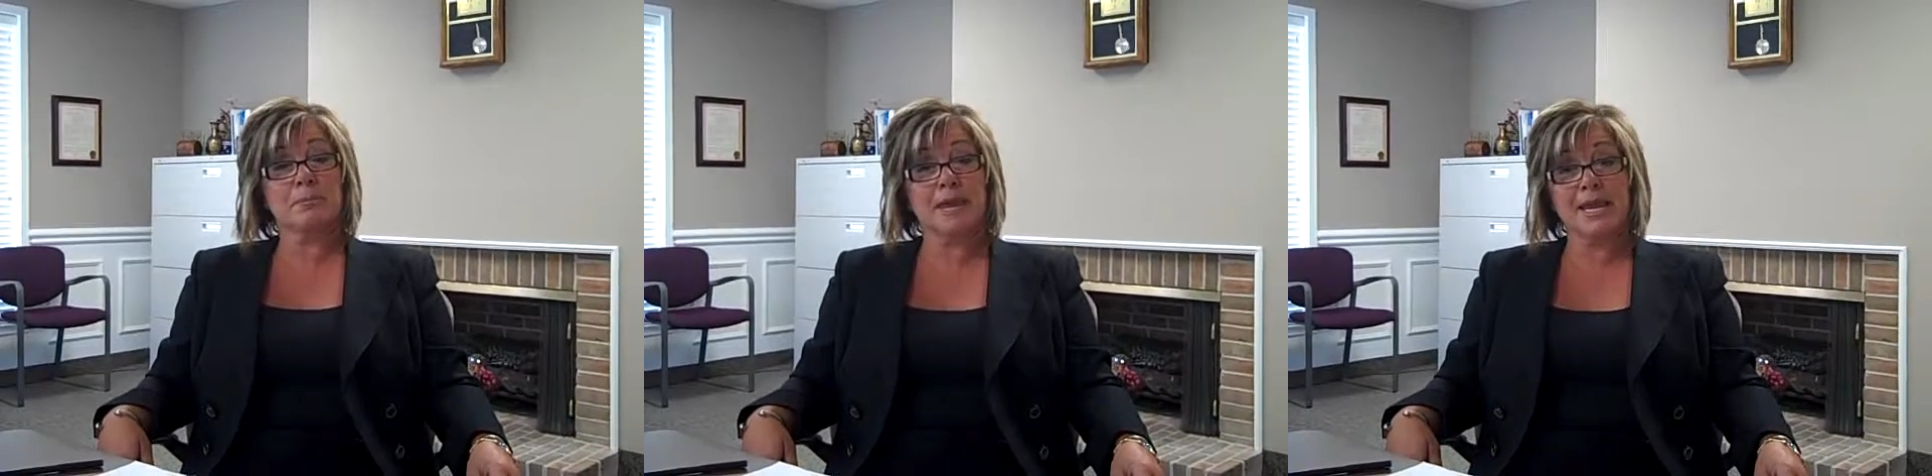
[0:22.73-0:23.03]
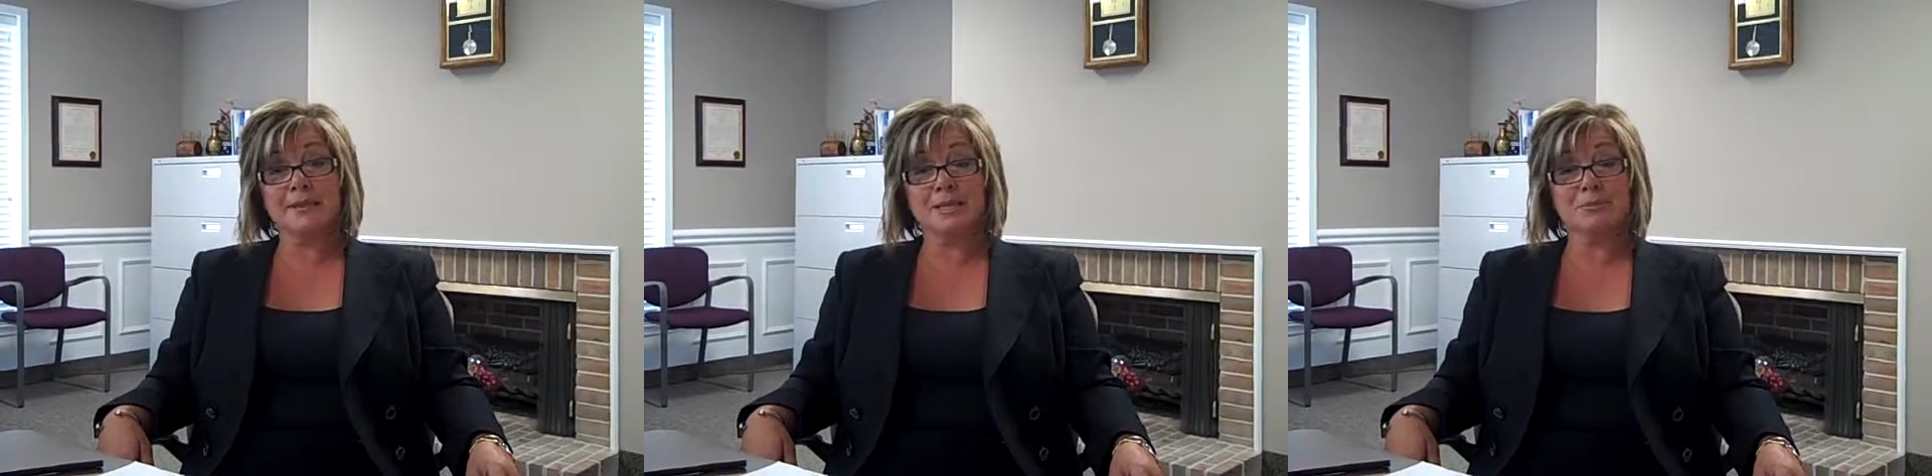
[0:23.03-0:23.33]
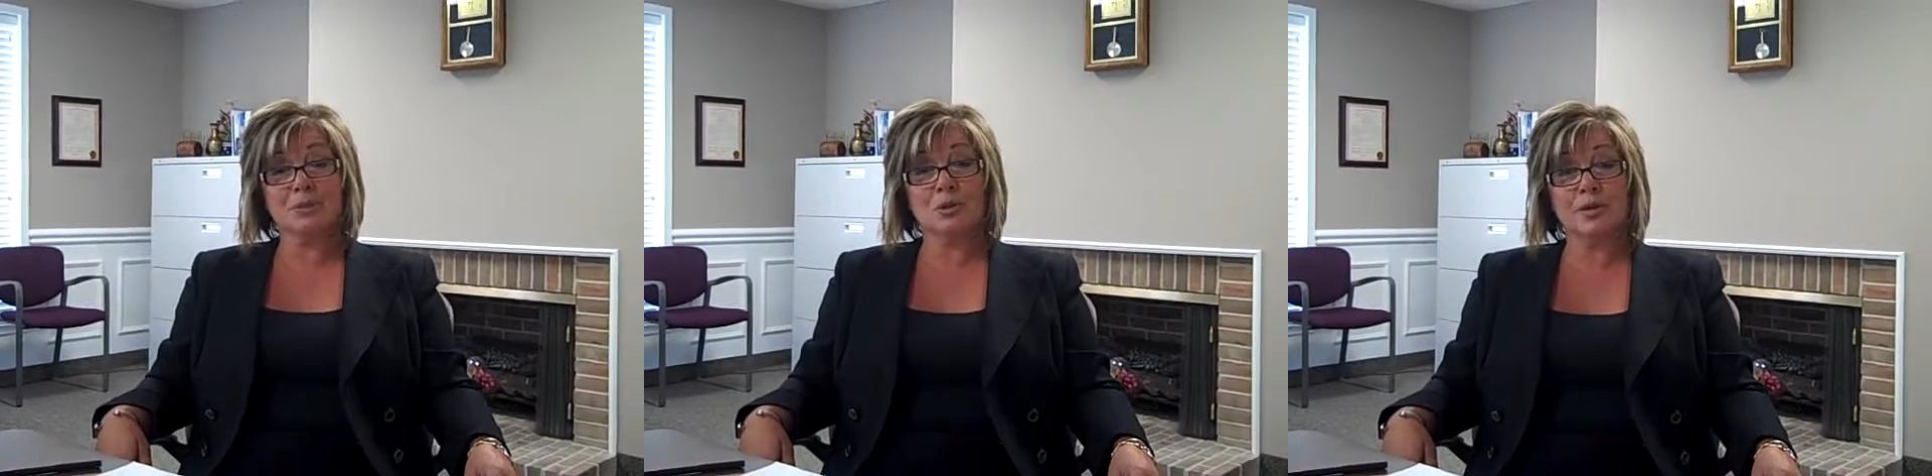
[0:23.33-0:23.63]
paying the
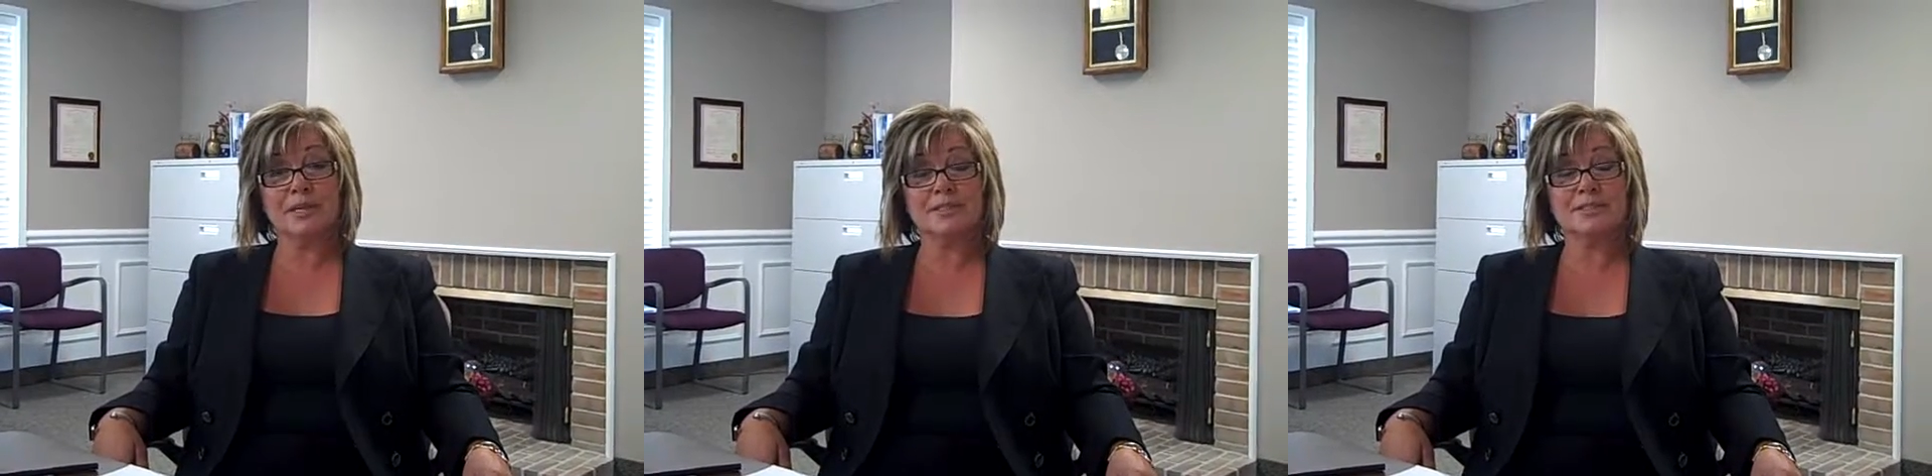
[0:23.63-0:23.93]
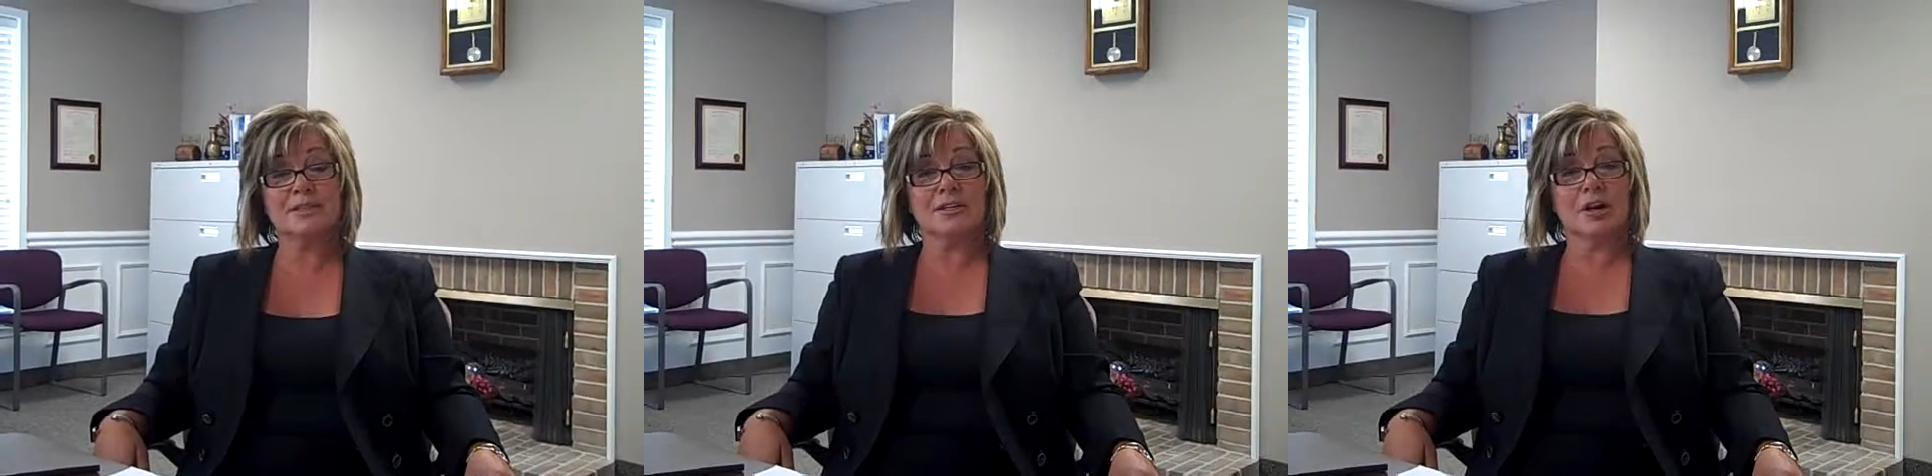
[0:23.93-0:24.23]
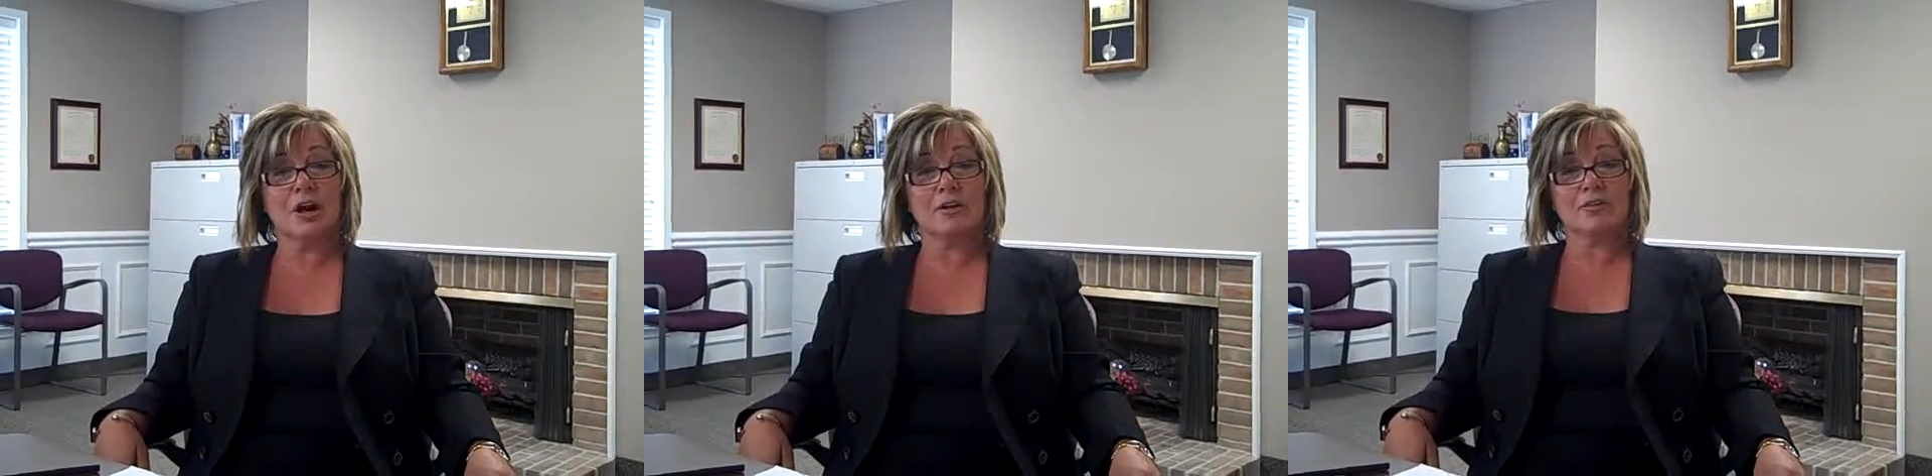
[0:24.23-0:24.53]
employees,
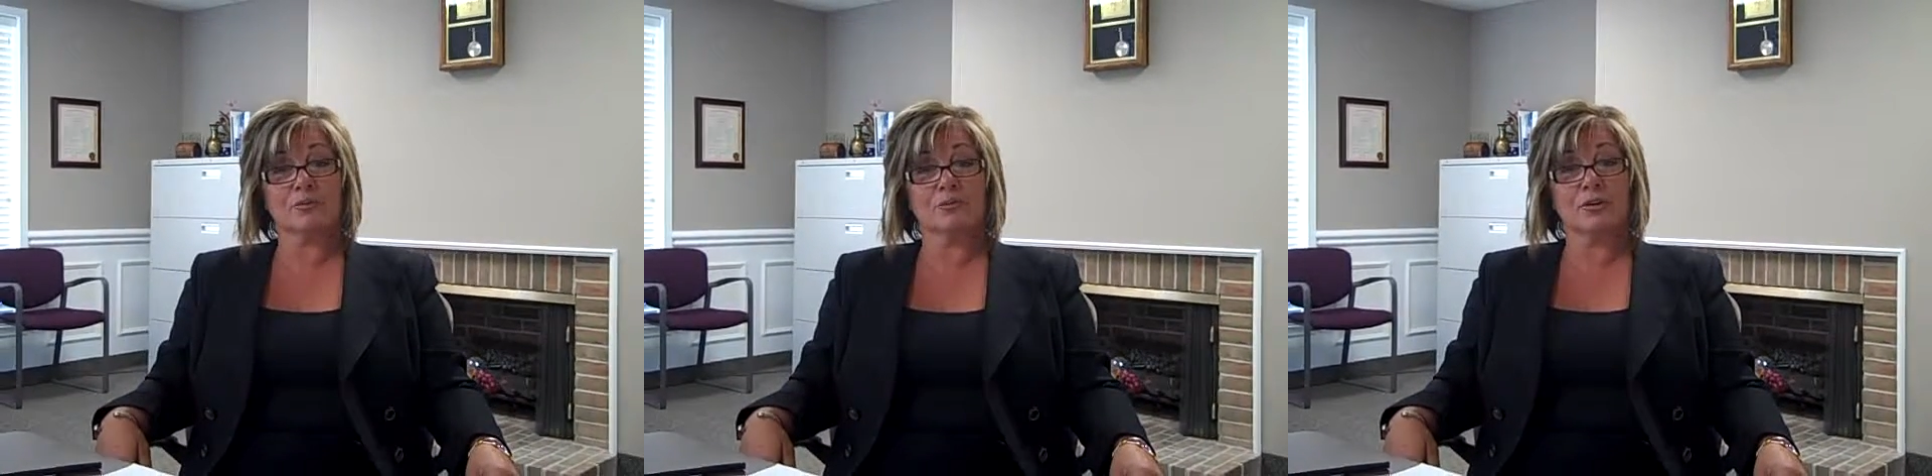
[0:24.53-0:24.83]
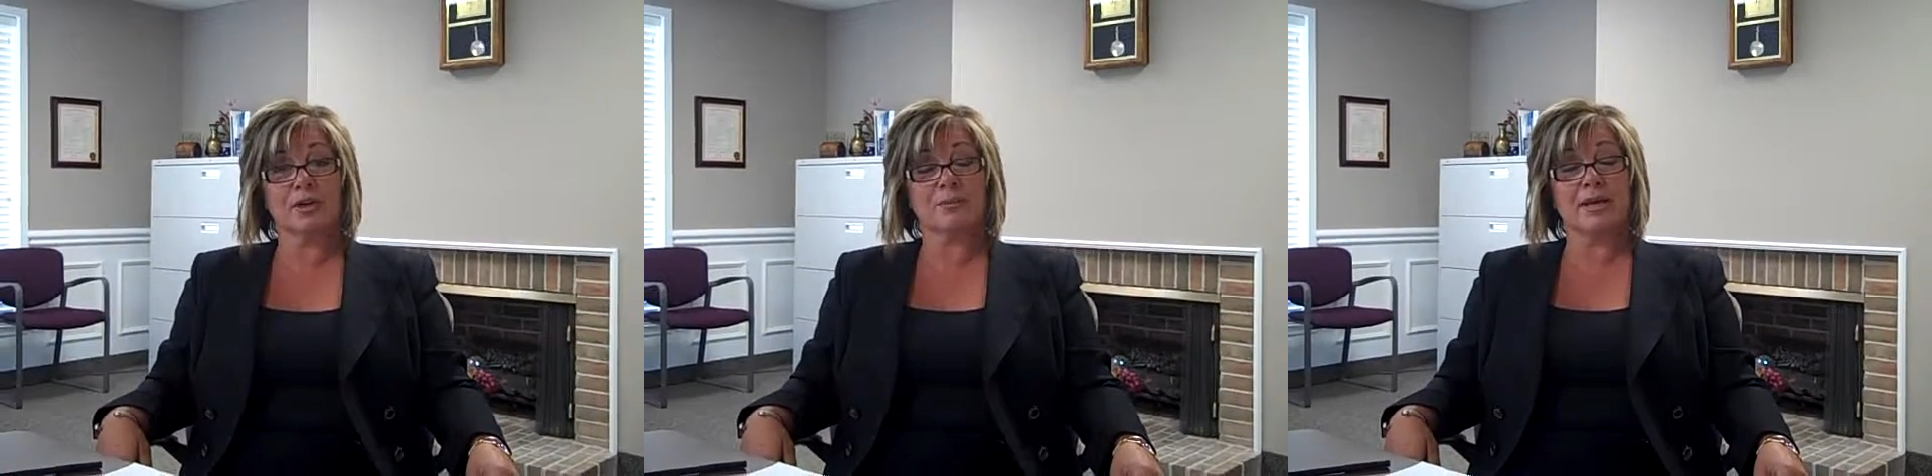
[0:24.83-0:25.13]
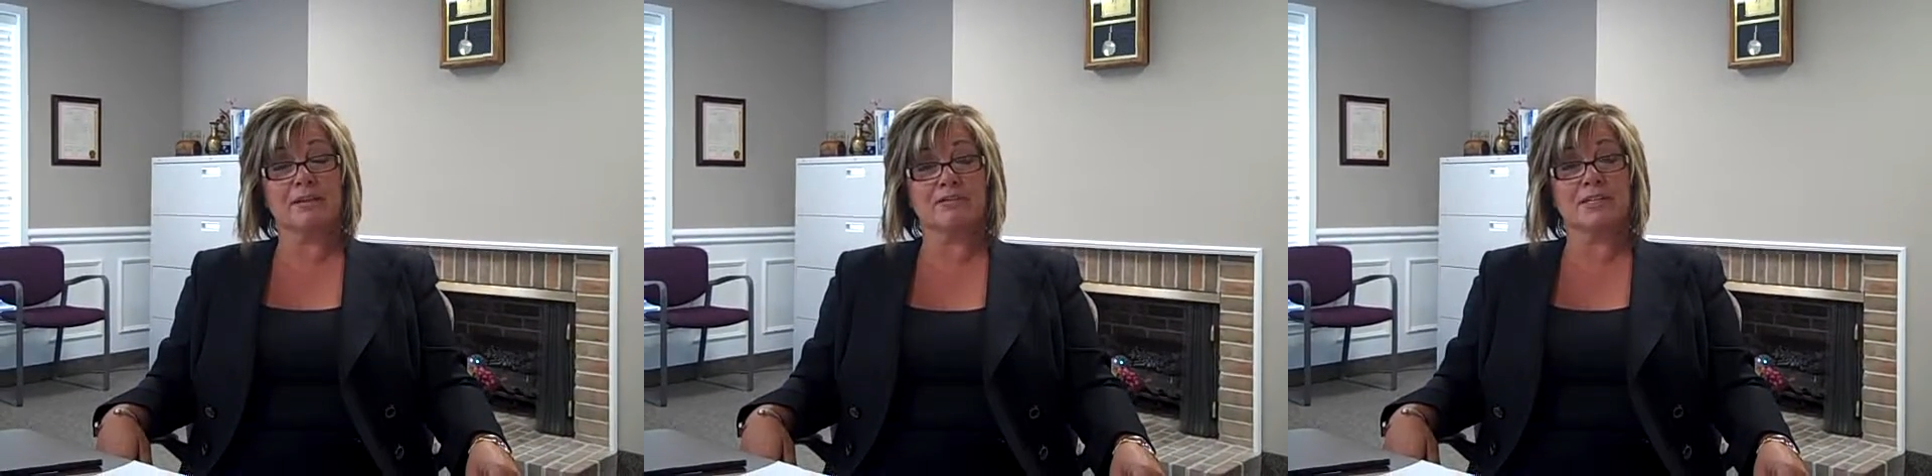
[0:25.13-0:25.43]
offer employee
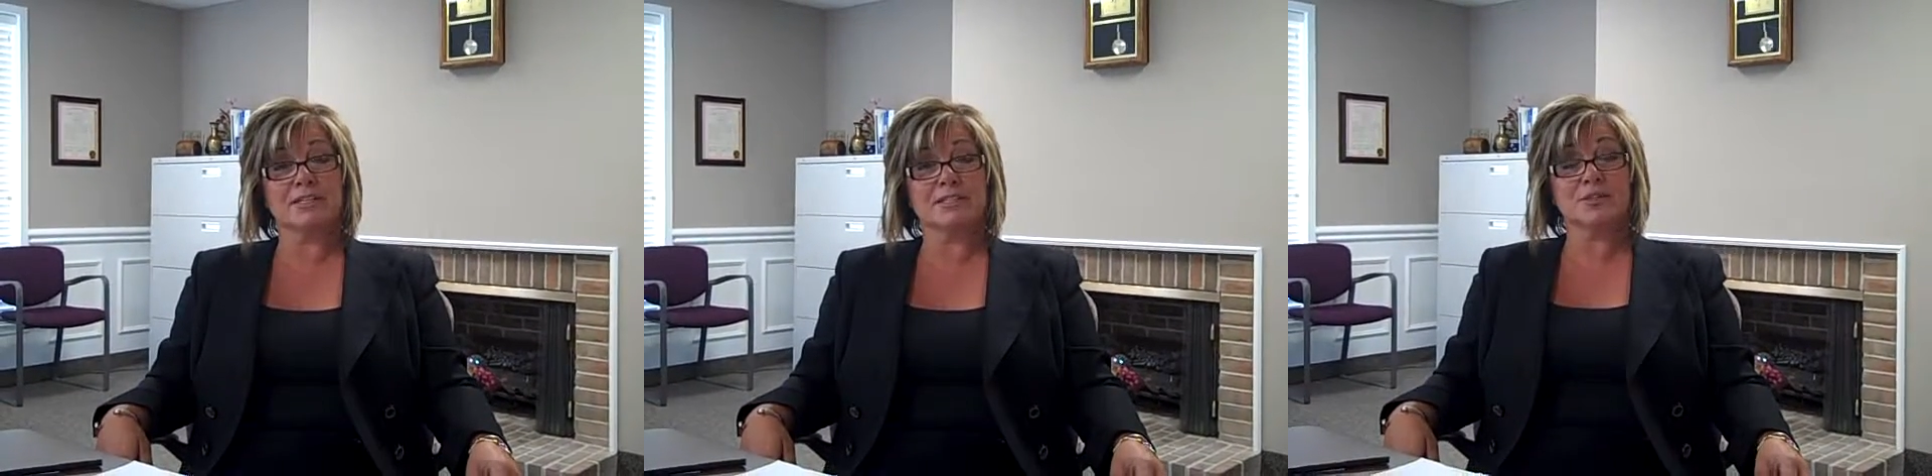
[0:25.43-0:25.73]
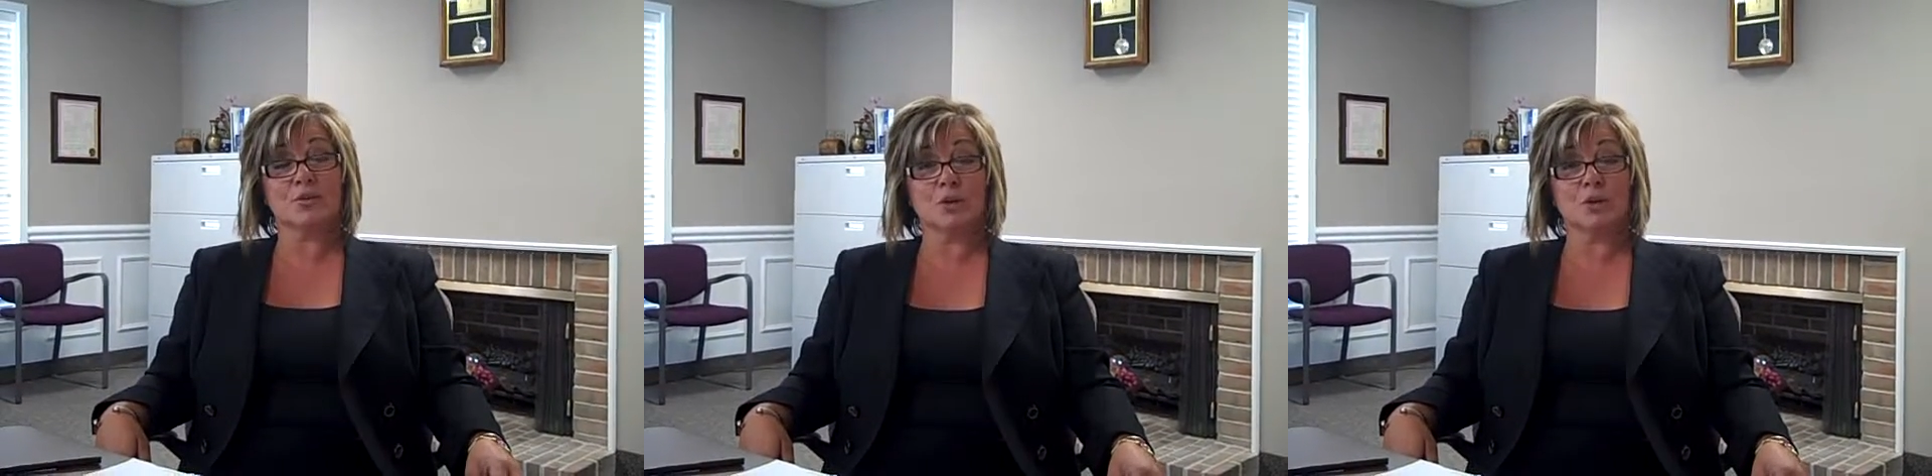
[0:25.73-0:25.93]
benefits,